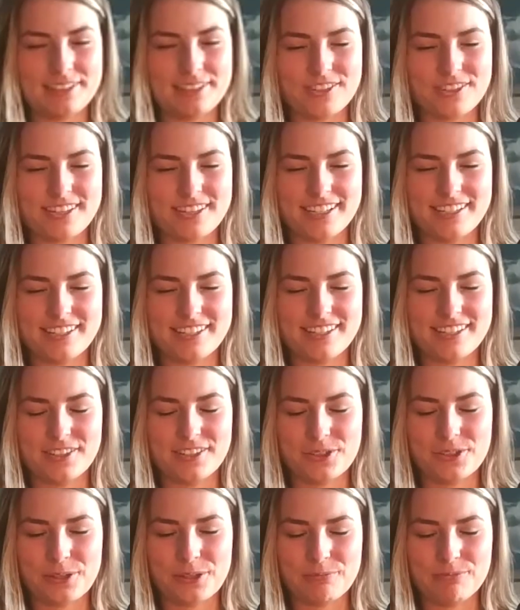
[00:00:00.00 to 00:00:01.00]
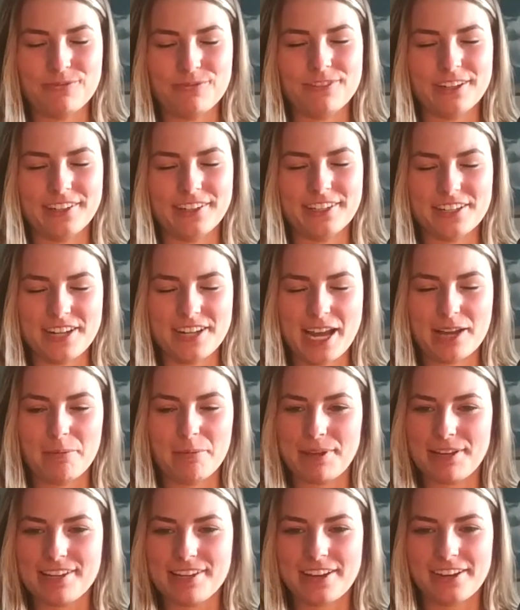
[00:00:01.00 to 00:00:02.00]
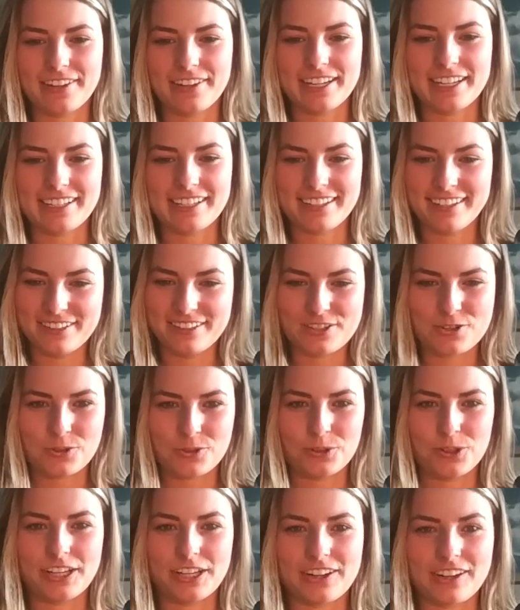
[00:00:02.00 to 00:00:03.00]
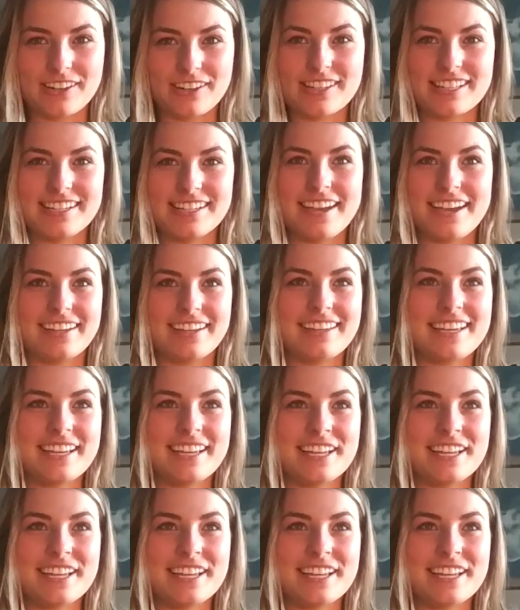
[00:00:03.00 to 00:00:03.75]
just, I still am very unhappy hearing Joel Eriksson Ek